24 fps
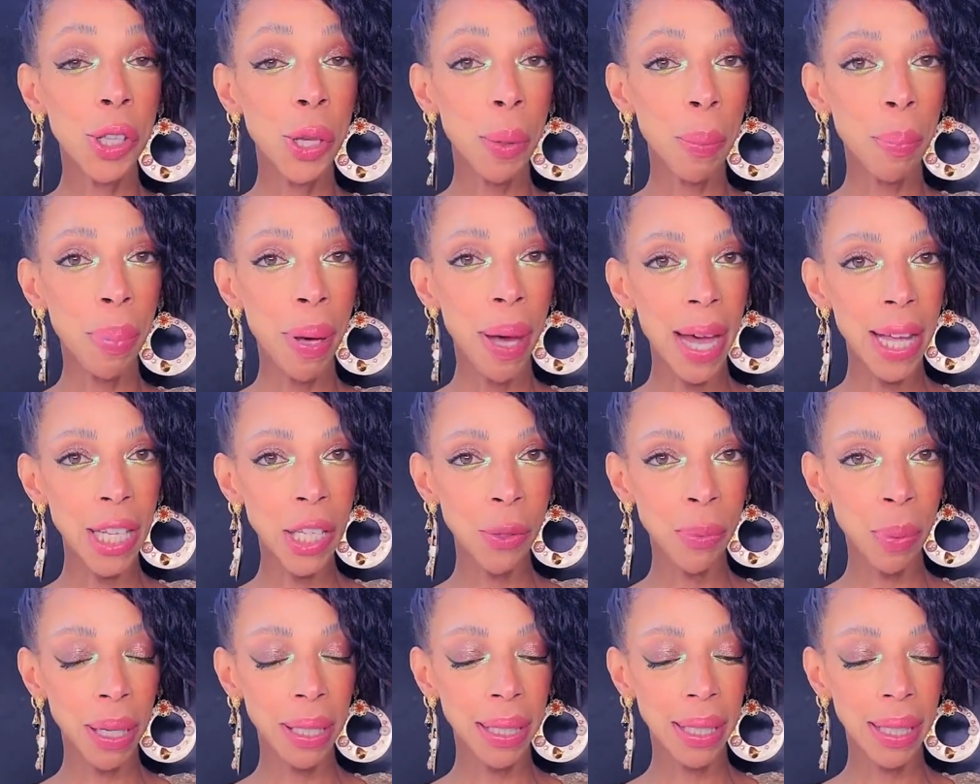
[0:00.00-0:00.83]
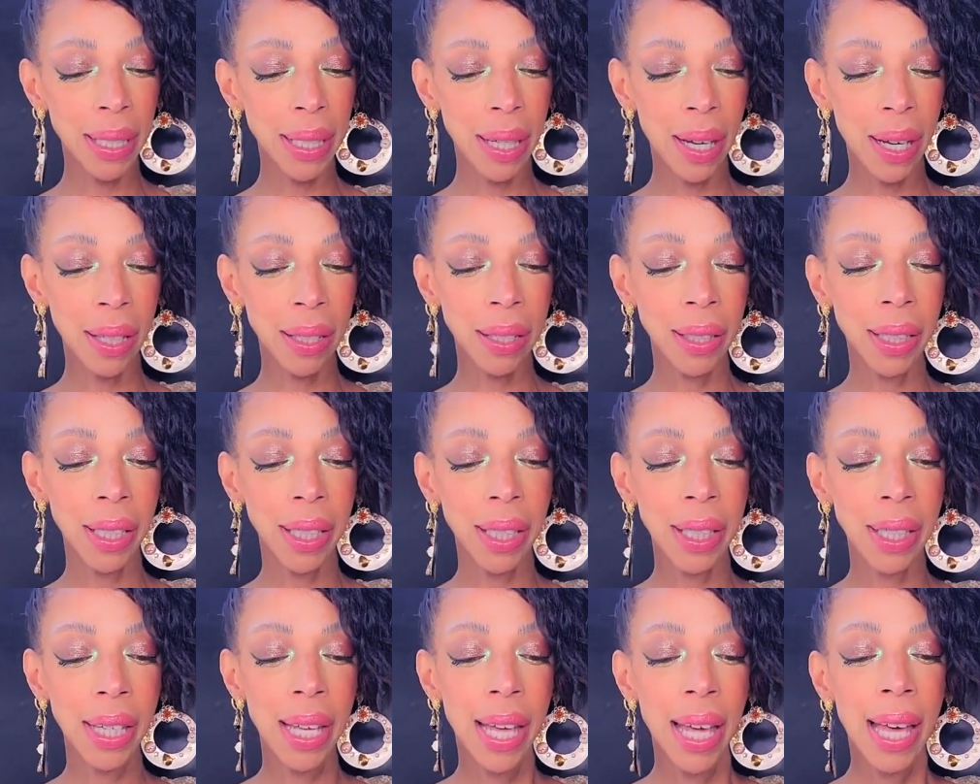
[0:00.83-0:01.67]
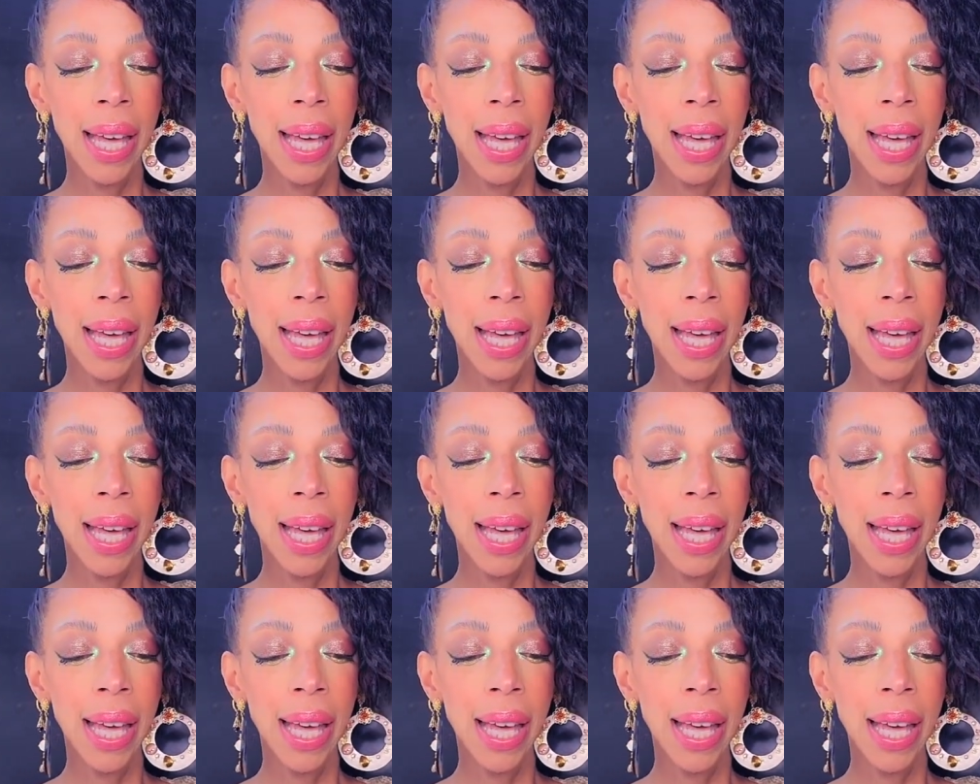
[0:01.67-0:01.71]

The pants by Dion Lee